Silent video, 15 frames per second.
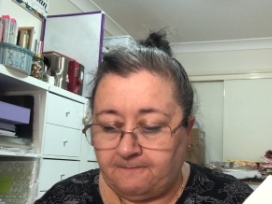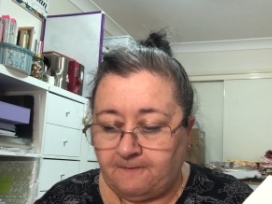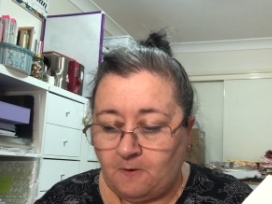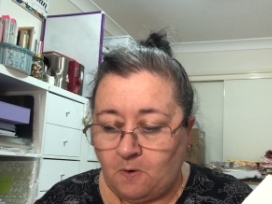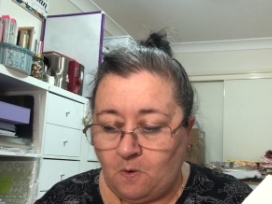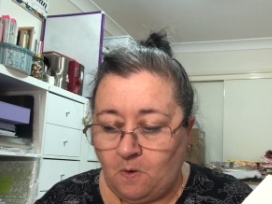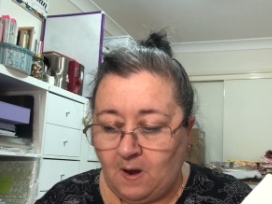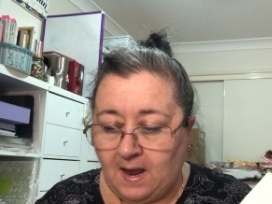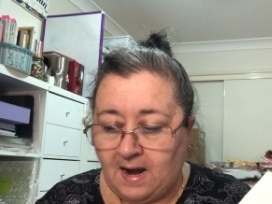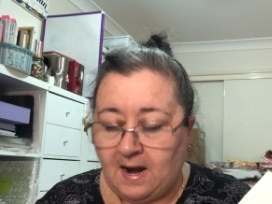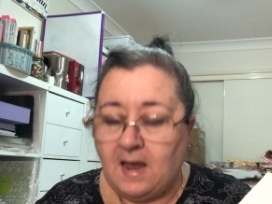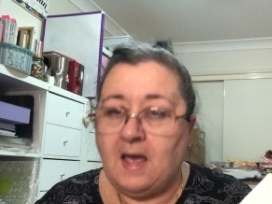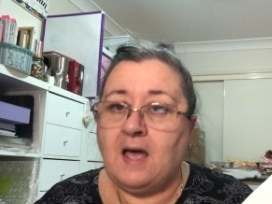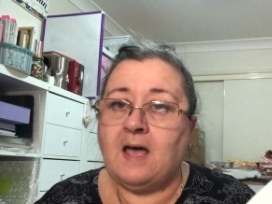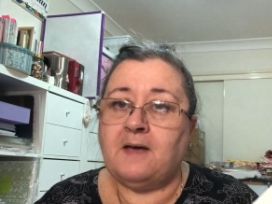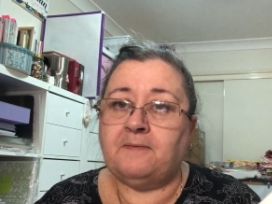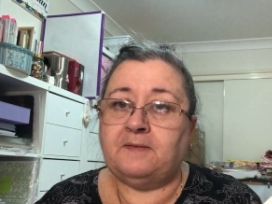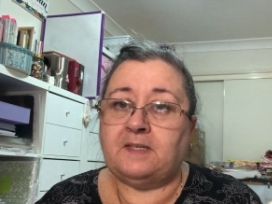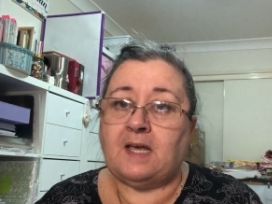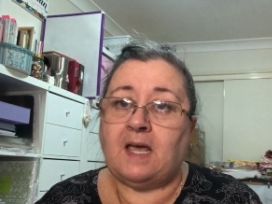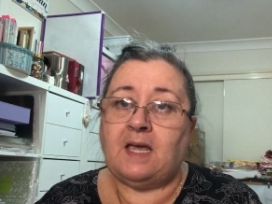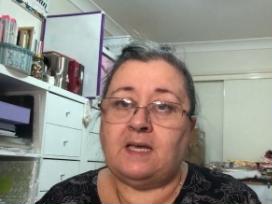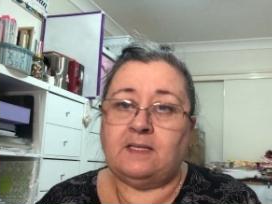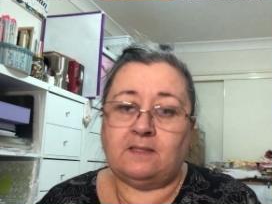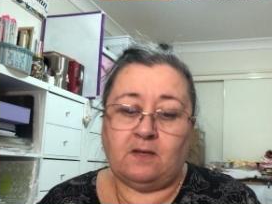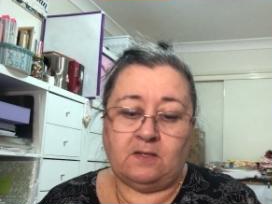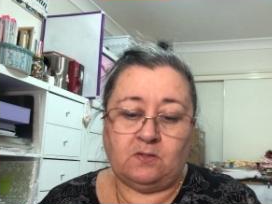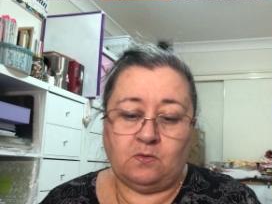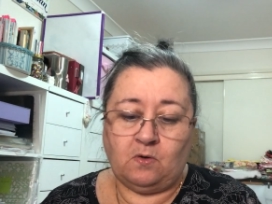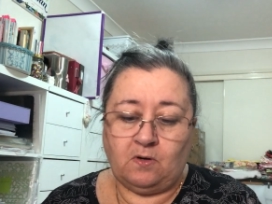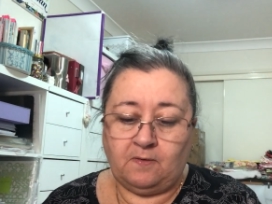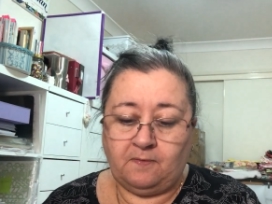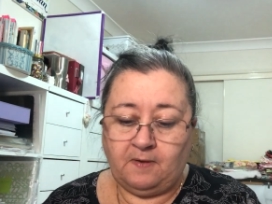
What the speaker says: 4.5 days. I sort